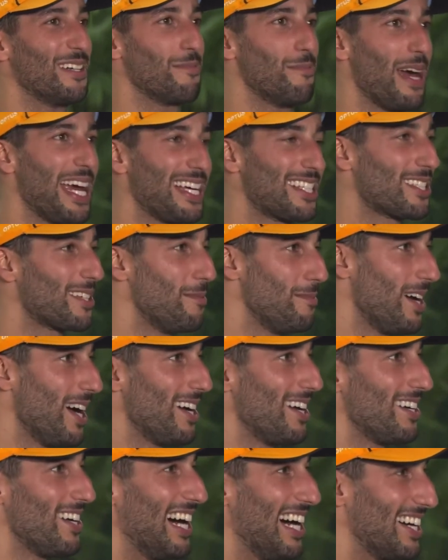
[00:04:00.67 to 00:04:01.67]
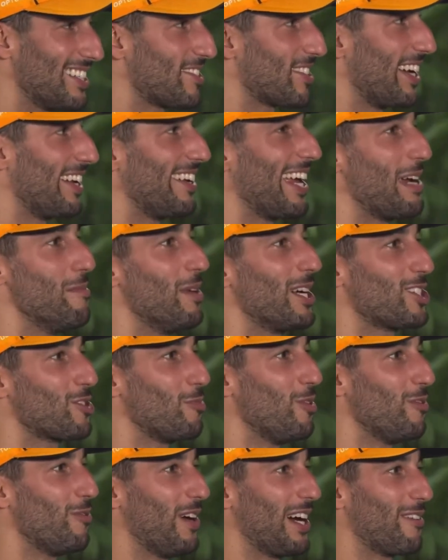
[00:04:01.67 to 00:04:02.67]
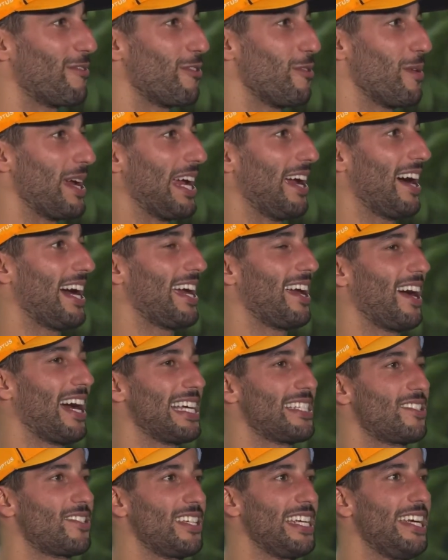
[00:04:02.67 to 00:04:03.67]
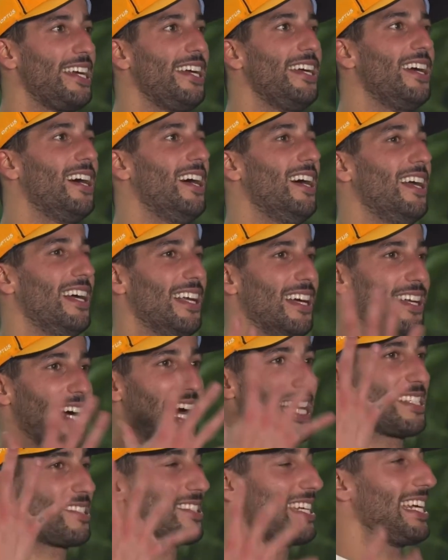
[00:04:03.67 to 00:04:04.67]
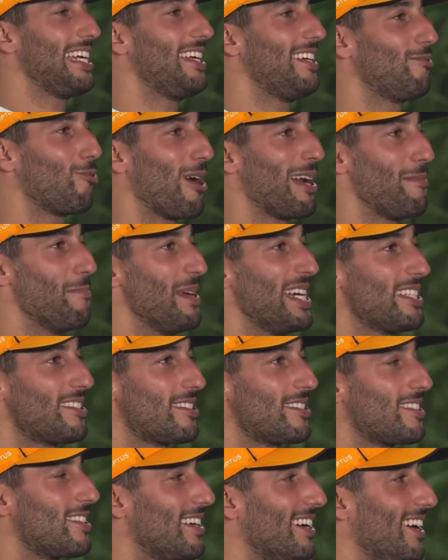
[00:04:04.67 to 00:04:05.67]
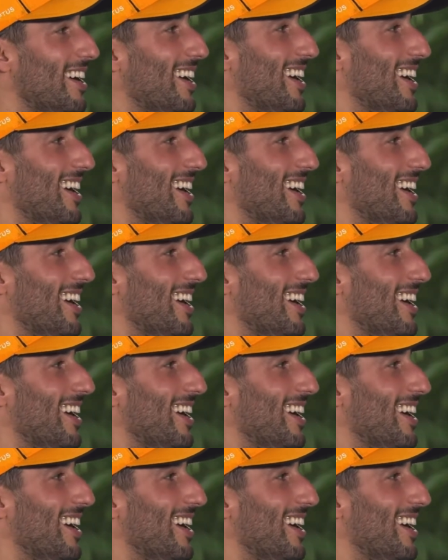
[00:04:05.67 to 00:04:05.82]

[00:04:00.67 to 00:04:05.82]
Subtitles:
makes a Sunday much more fun for me. I see red mist,